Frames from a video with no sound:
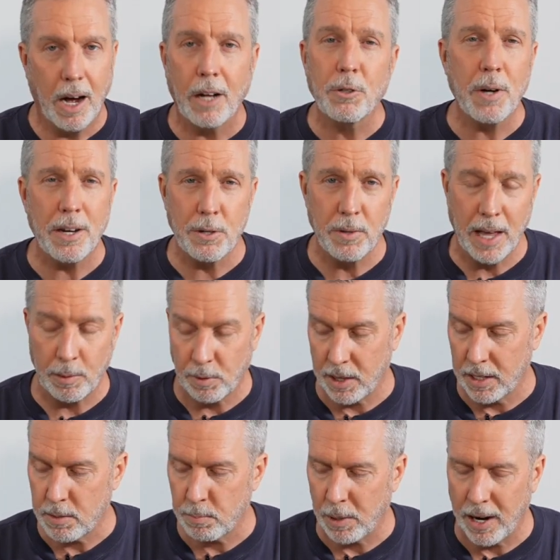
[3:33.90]
I'll try and do that with
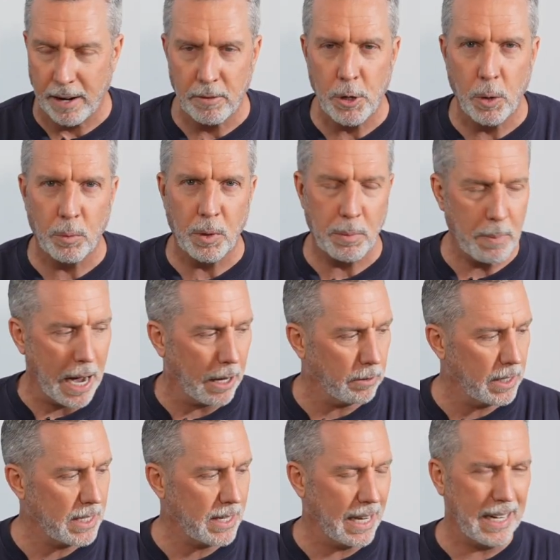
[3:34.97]
this, but I know with
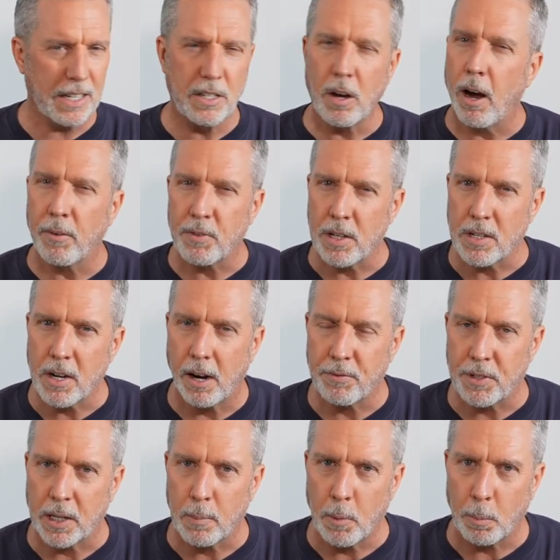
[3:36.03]
batteries, it is often
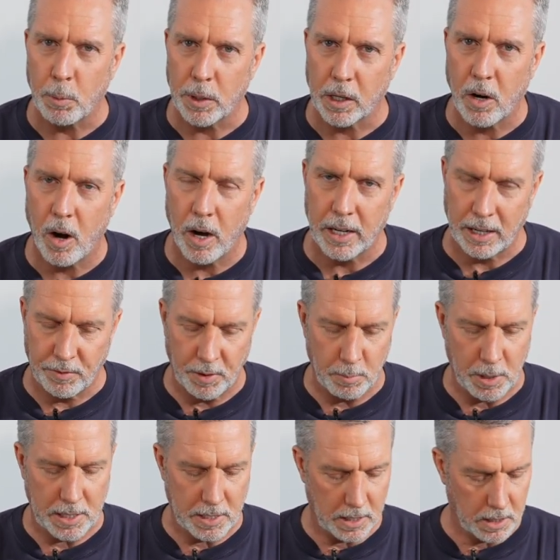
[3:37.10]
tough to come up with a con if
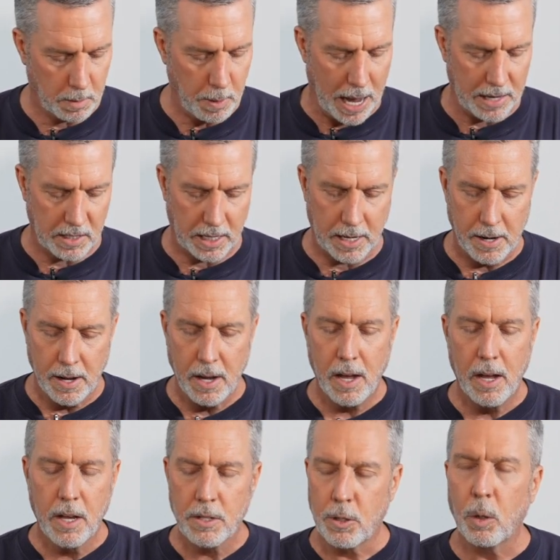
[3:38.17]
it meets its capacity.
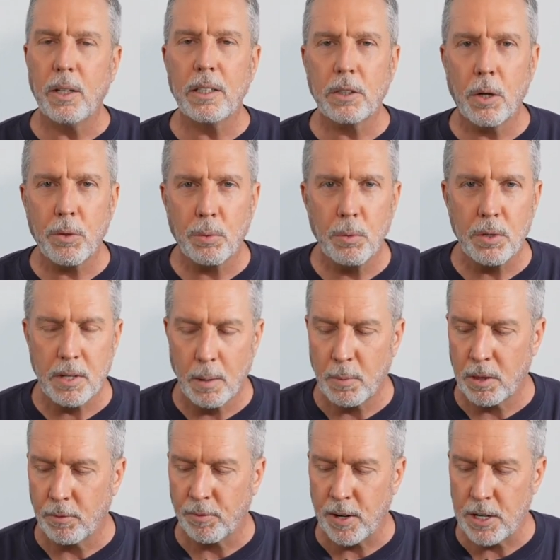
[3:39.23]
So let's go through
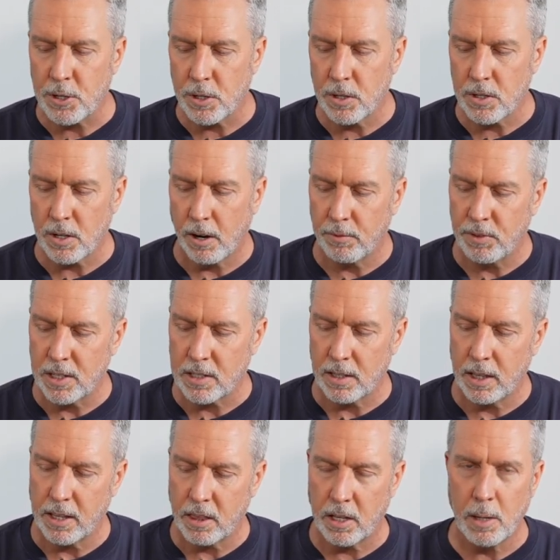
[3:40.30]
some of the features of this
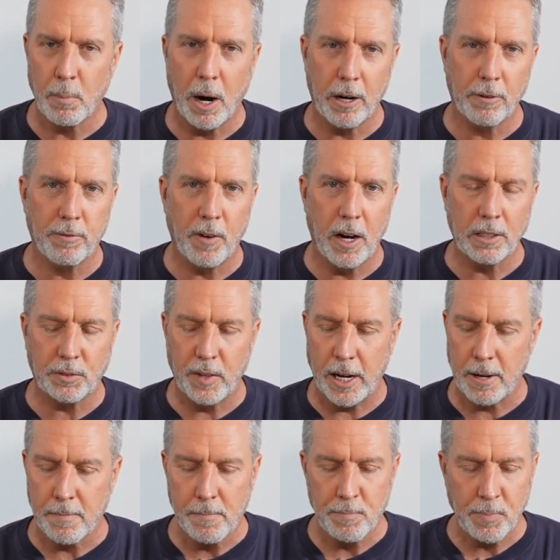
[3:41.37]
lithium iron
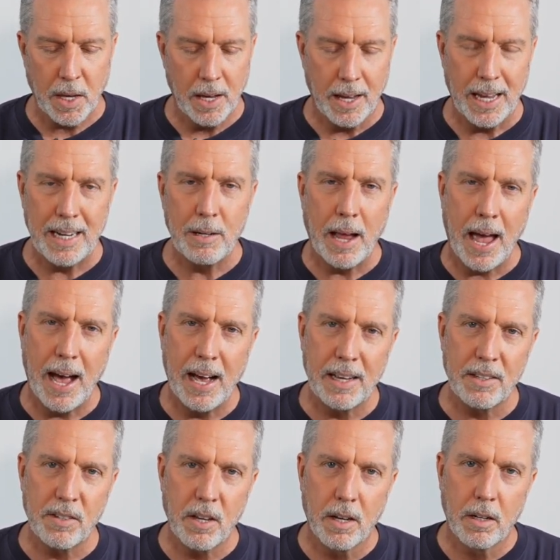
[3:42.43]
phosphate. It
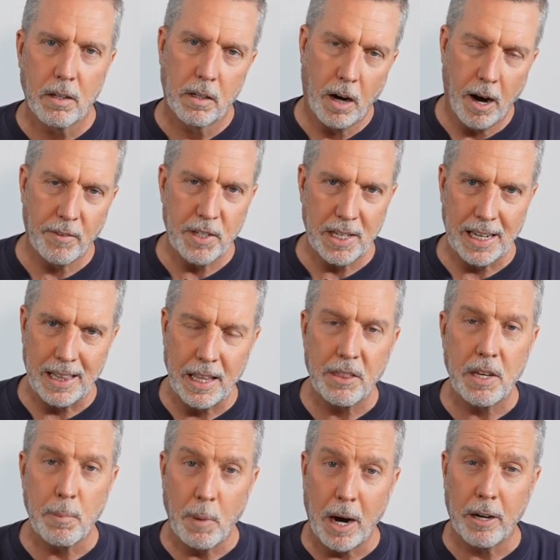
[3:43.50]
has... Obviously,
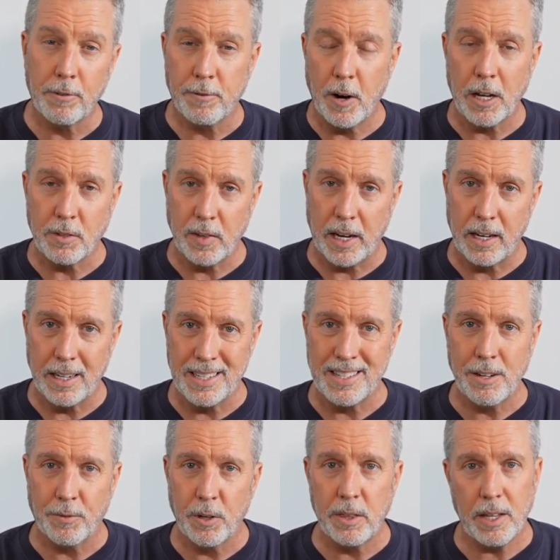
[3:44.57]
lithium iron phosphate is
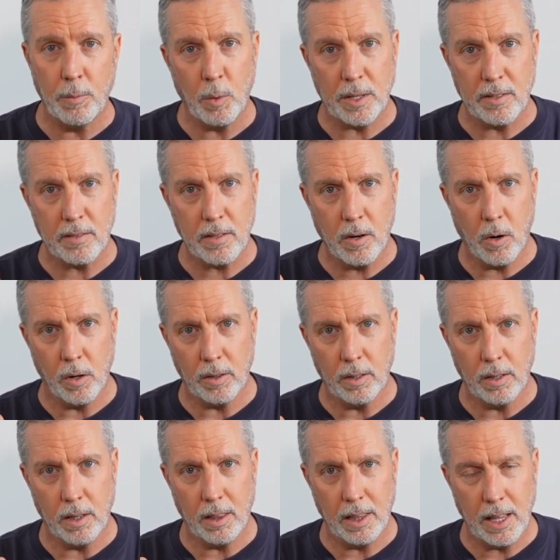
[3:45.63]
different than what's called
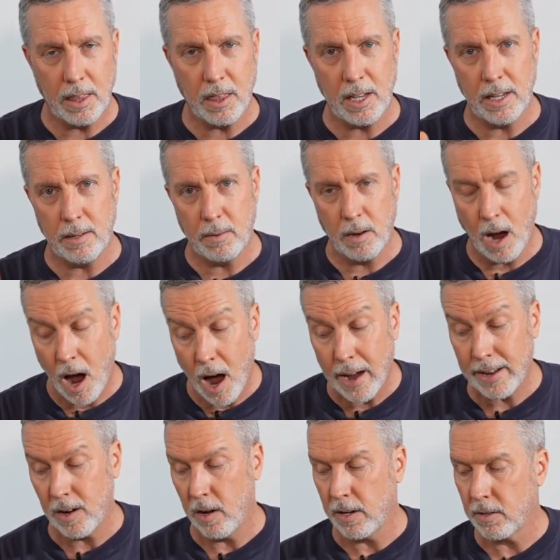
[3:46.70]
lithium
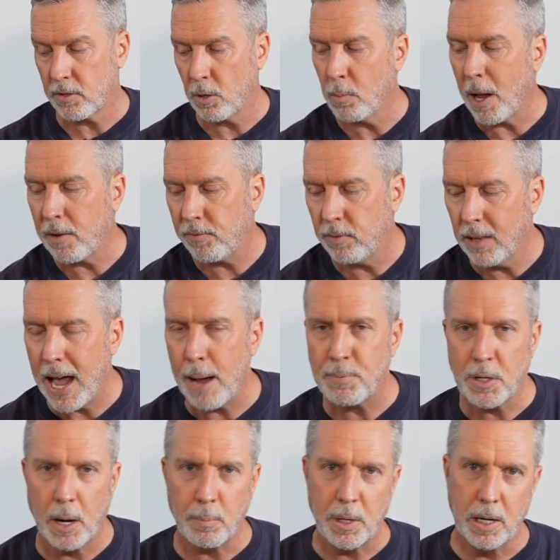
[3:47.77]
ion. So my
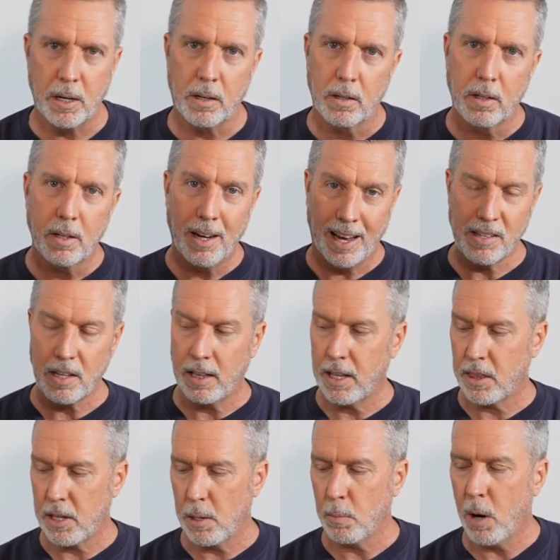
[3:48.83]
laptop here has a
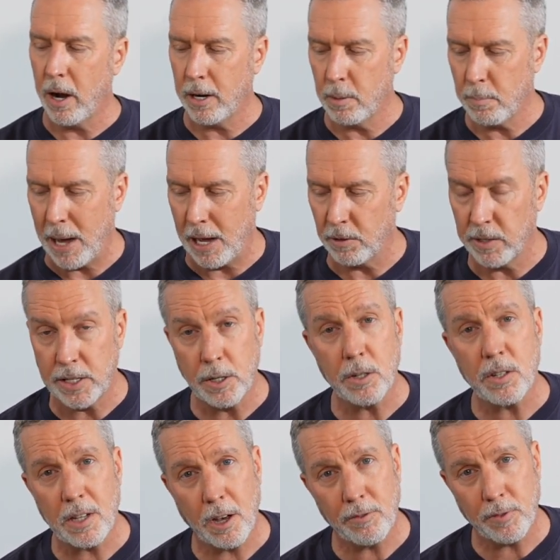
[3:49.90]
lithium ion battery.
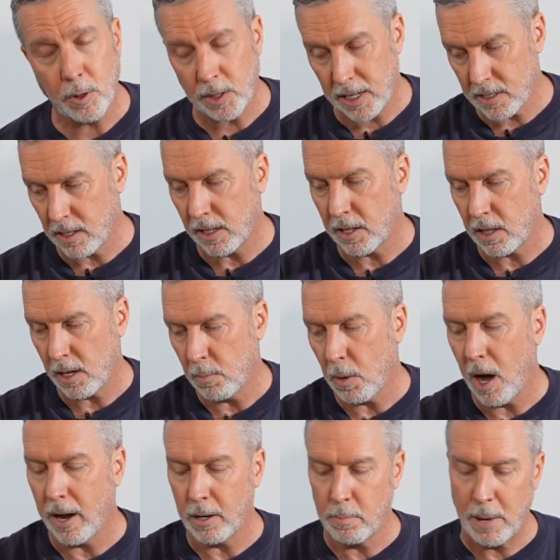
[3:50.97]
Your cell phone has a lithium
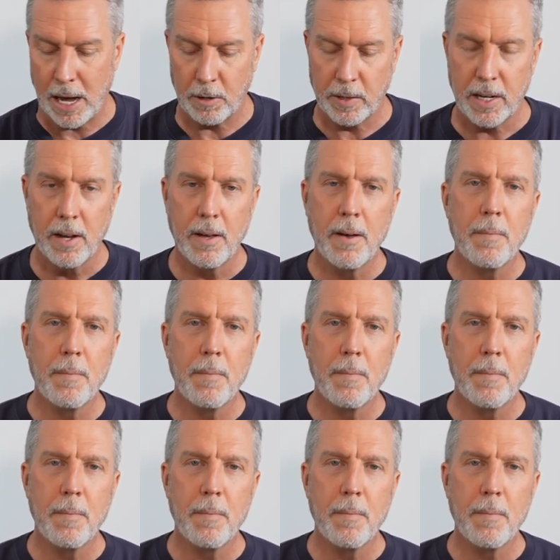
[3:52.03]
ion battery.